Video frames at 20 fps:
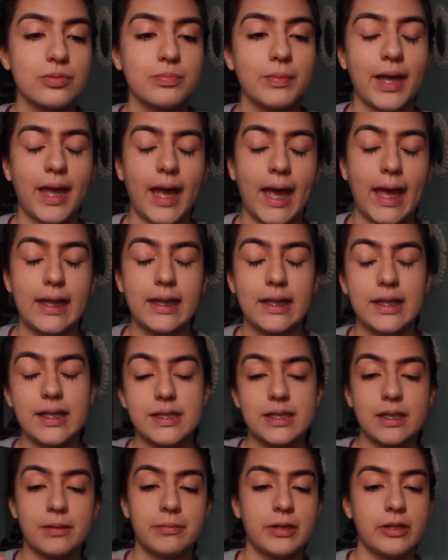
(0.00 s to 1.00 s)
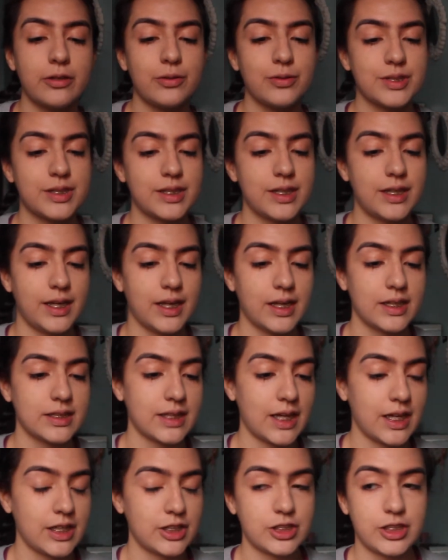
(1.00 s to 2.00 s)
my eyelids i'm gonna use the nyx
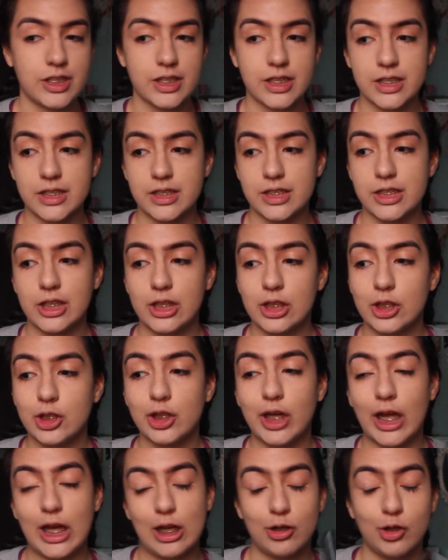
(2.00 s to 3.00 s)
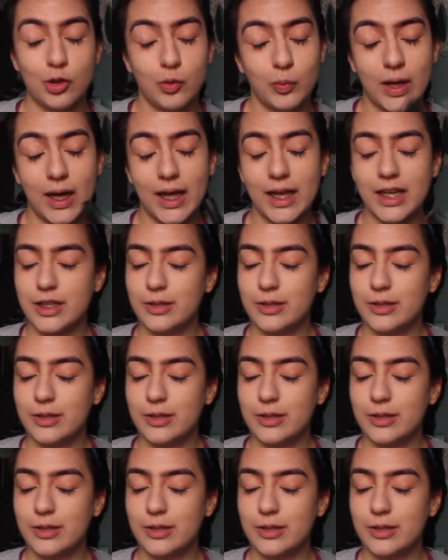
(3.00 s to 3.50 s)
hd concealer i don't know why